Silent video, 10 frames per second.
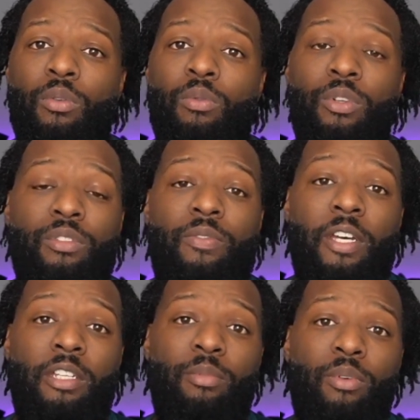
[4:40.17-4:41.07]
what's
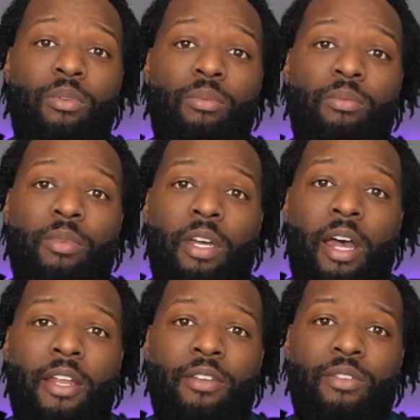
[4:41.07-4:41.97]
available
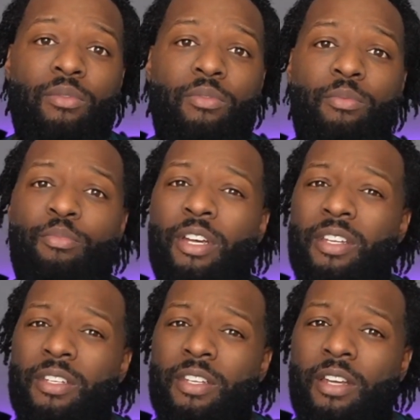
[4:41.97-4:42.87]
and sort of
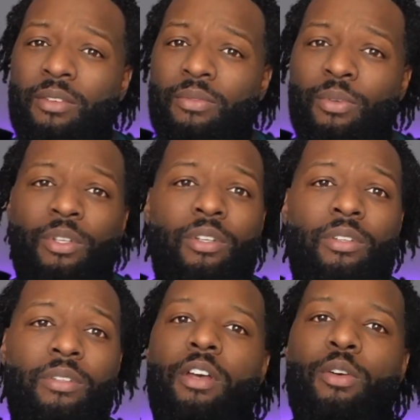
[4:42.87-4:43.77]
breaking it down for you.
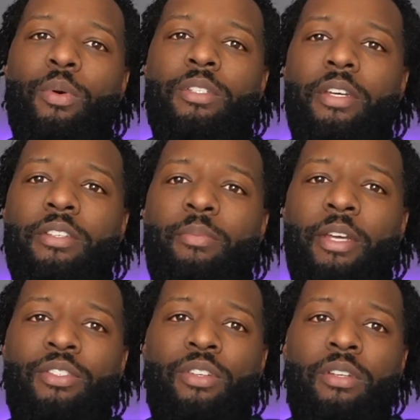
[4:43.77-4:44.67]
I always like to
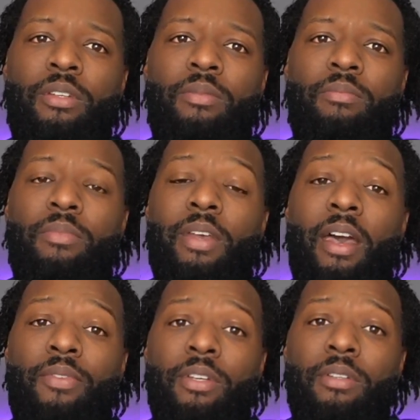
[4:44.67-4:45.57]
mention
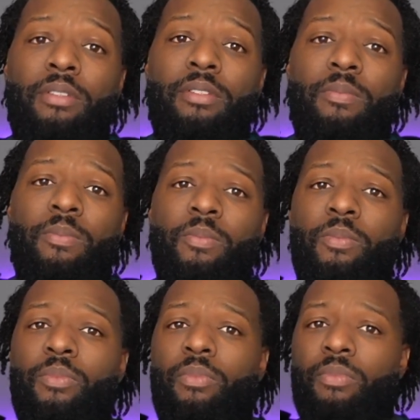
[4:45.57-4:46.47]
caveats.
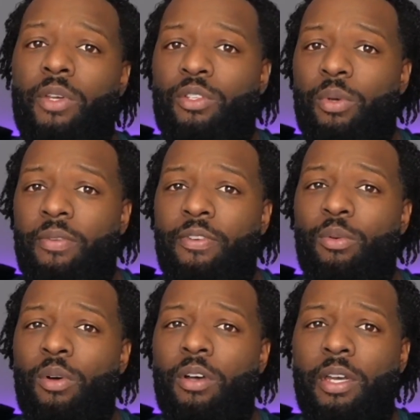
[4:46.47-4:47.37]
So if
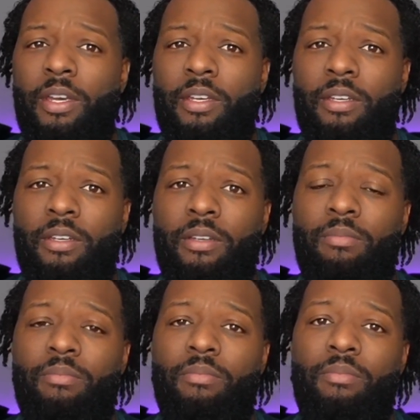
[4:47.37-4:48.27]
you are a
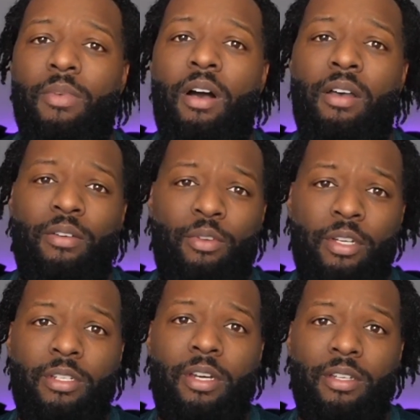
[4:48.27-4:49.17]
higher
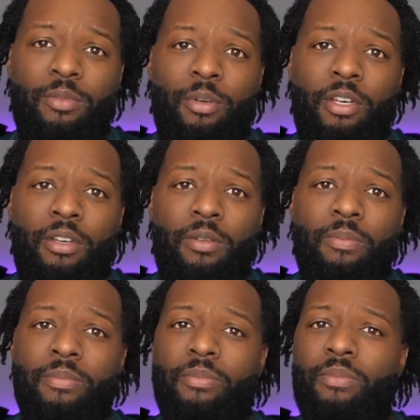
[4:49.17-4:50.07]
rate taxpayer
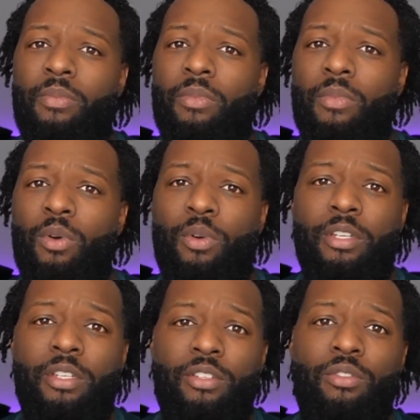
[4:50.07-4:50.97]
or an
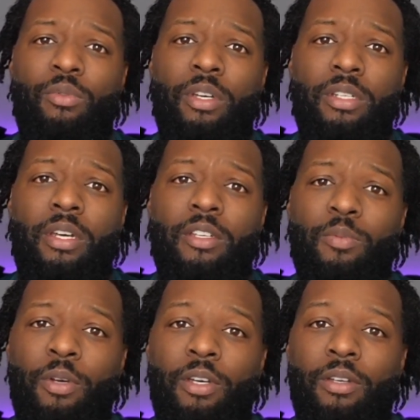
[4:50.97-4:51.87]
additional rate
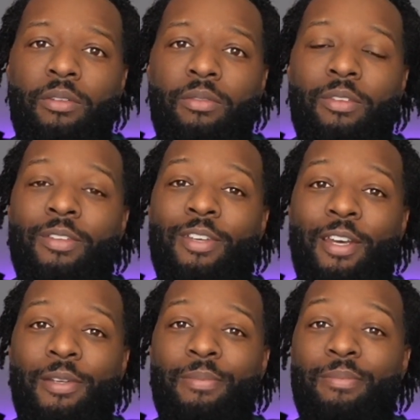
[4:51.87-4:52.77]
taxpayer,
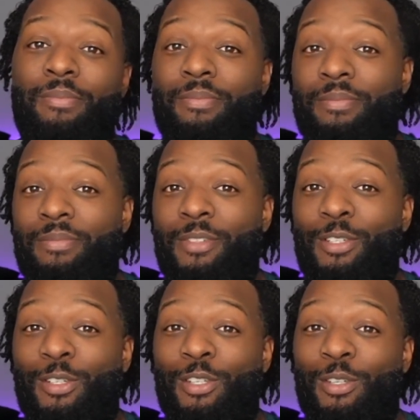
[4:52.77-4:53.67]
again,
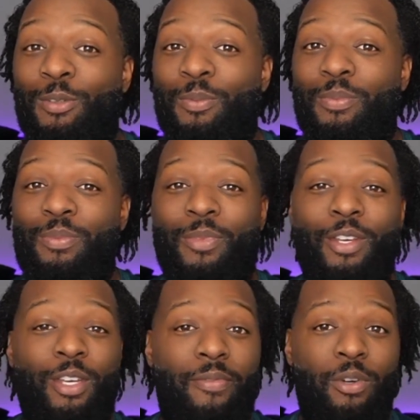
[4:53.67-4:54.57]
lucky you.
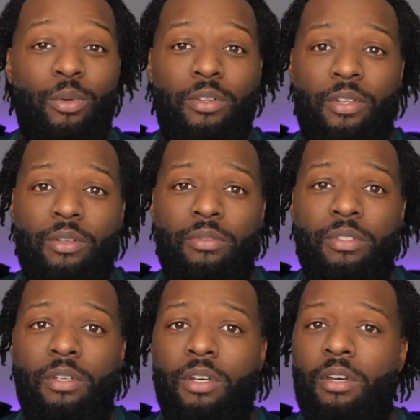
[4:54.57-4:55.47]
If you're one of
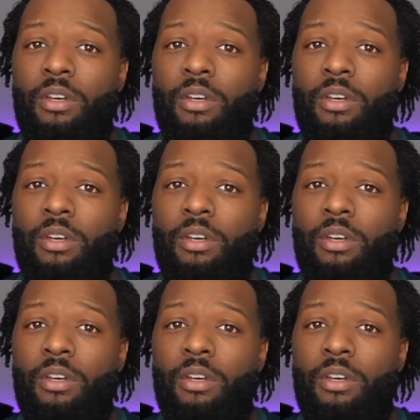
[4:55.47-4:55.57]
those,